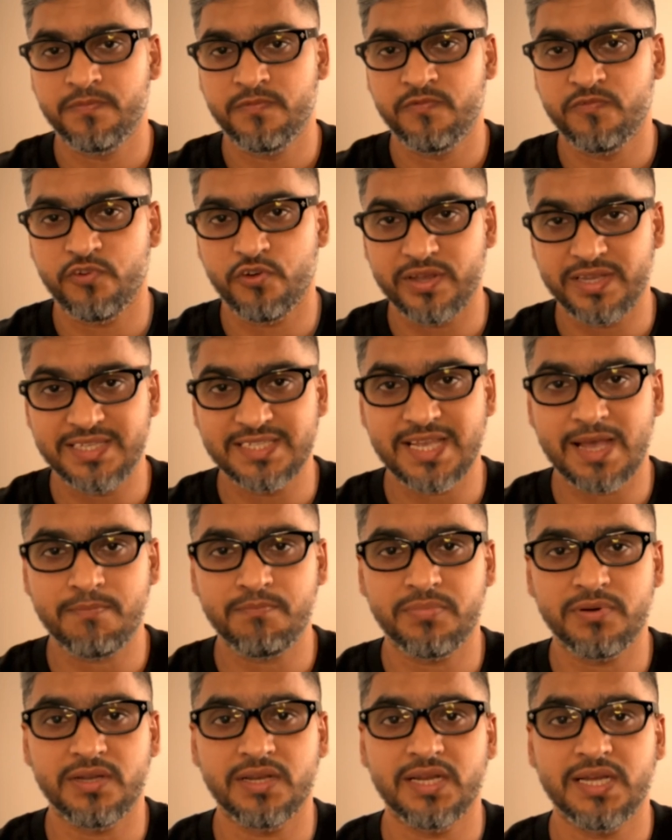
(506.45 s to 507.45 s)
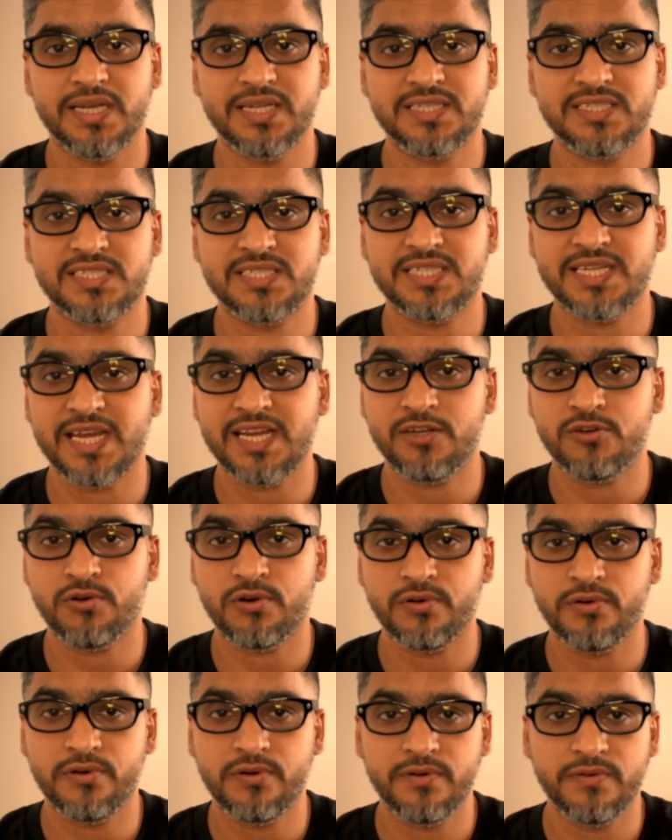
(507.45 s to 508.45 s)
For example, its
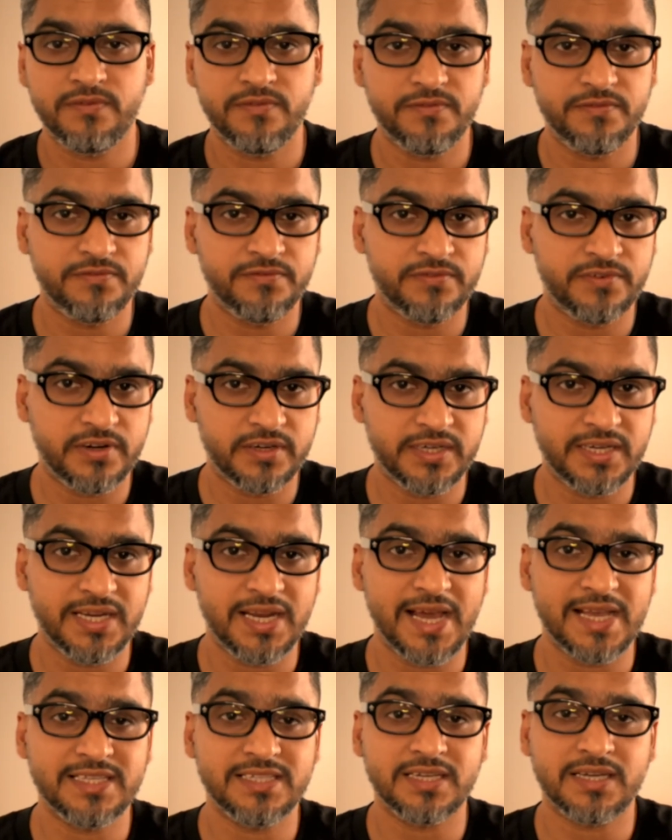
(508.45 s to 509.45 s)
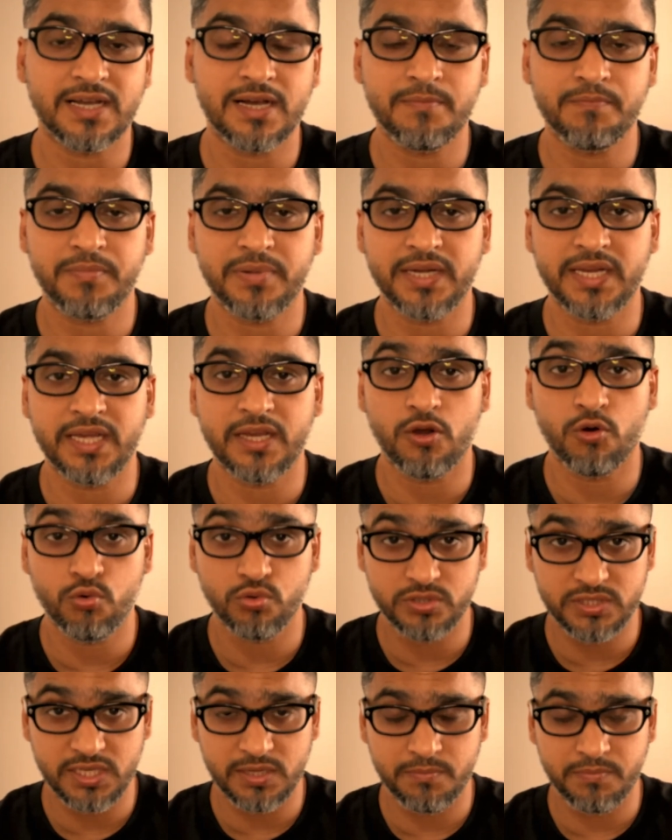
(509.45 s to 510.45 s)
state-owned fertilizer company,
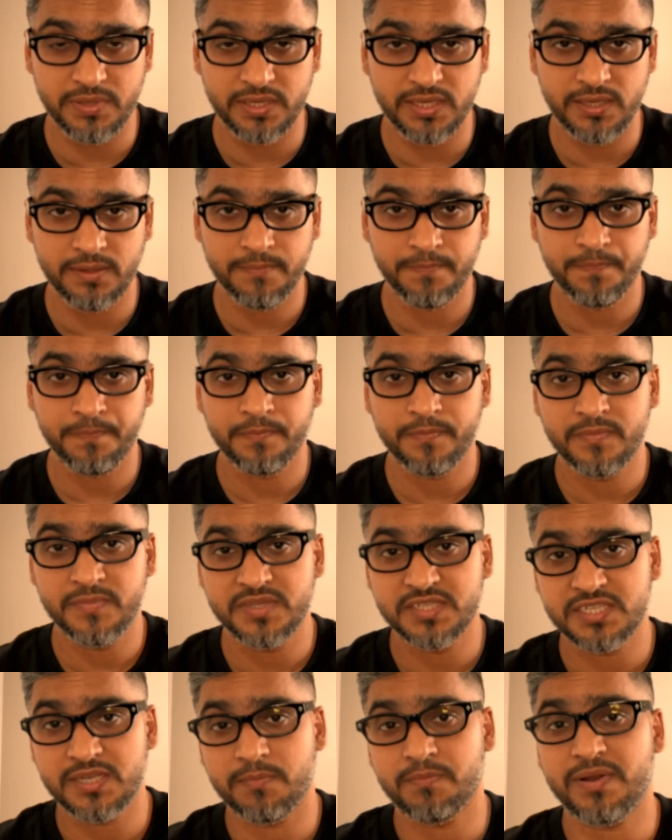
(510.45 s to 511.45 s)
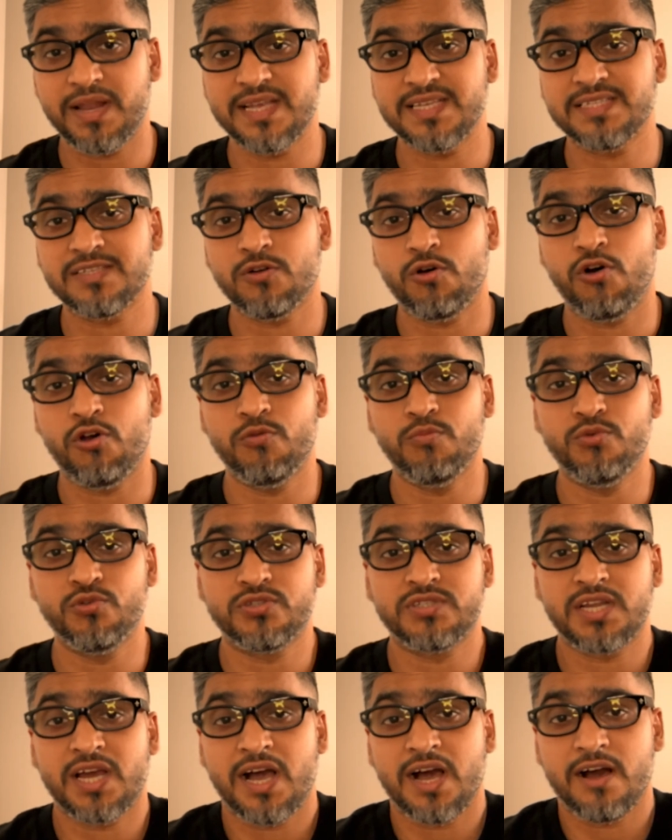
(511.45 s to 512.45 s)
OCP, supplies
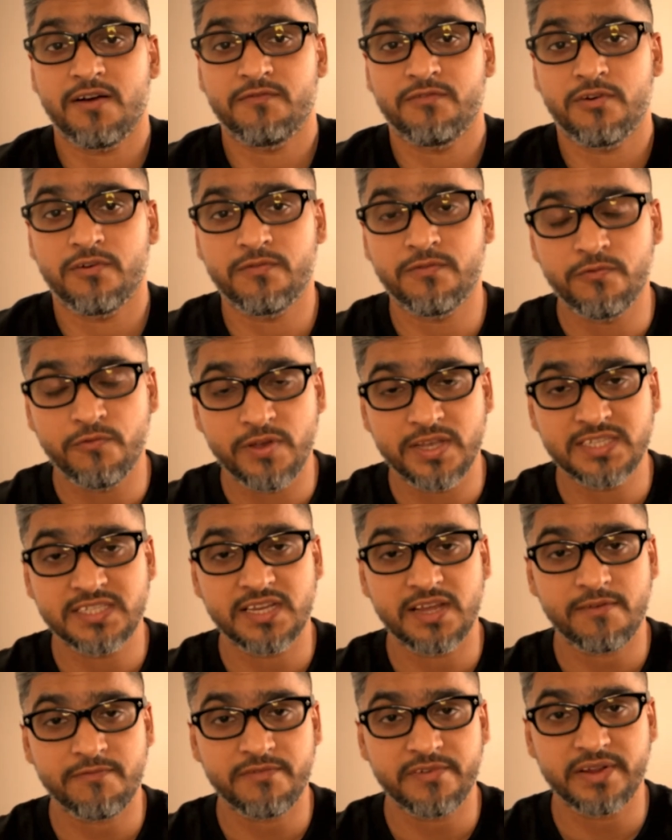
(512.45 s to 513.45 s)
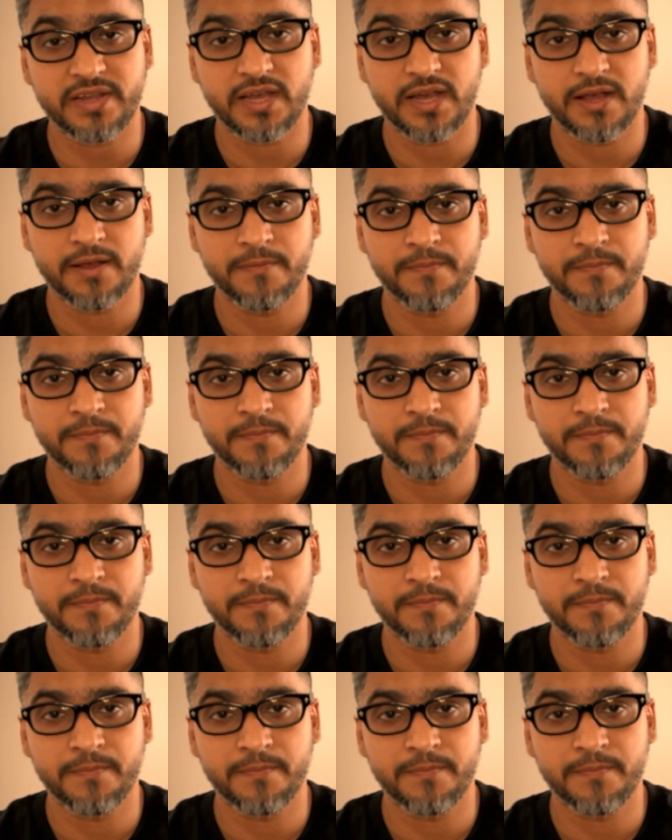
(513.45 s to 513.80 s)
almost half of West Africa.